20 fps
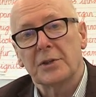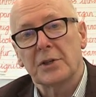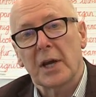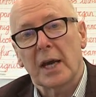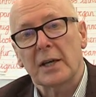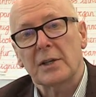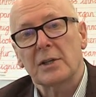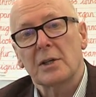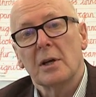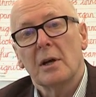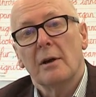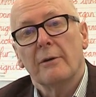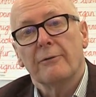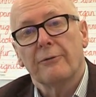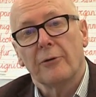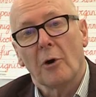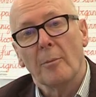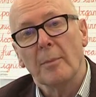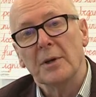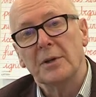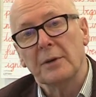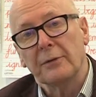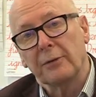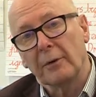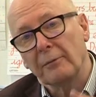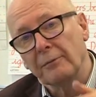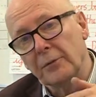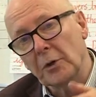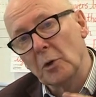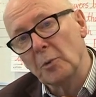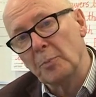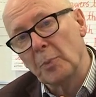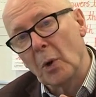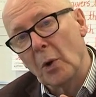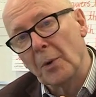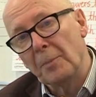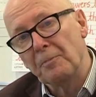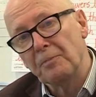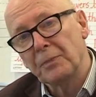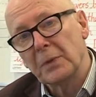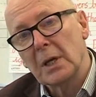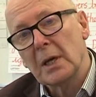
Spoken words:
text from a different viewpoint.